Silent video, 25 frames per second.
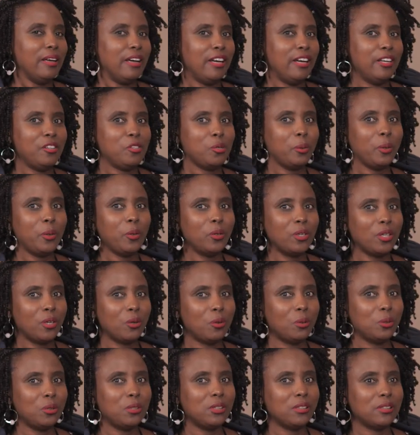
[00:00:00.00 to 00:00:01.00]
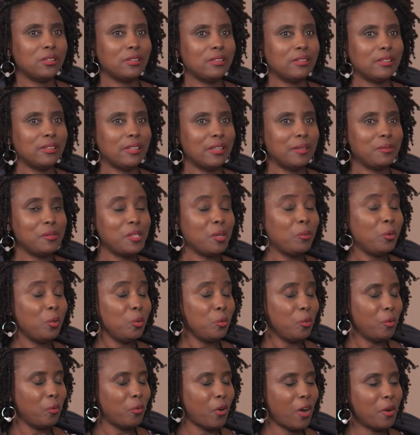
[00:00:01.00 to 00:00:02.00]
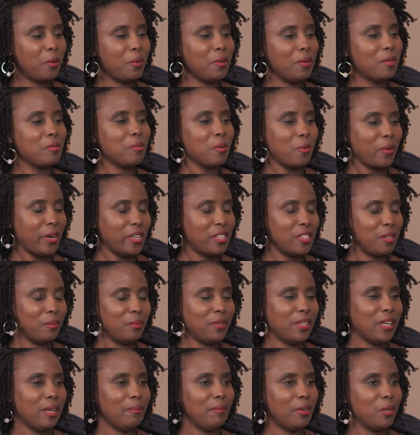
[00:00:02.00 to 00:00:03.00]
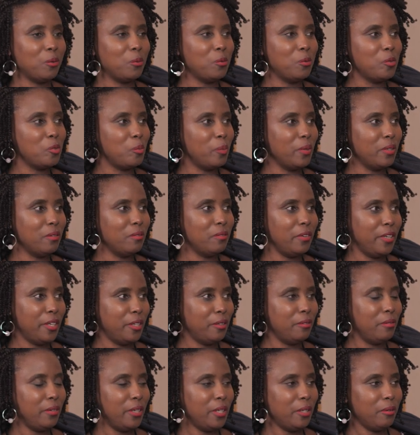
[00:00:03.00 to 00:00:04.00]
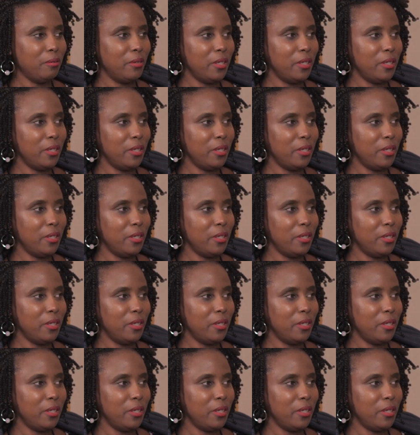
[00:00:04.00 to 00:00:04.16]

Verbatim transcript: And so we got a coach, uh, somebody we've worked with for quite some time and who's been very, very,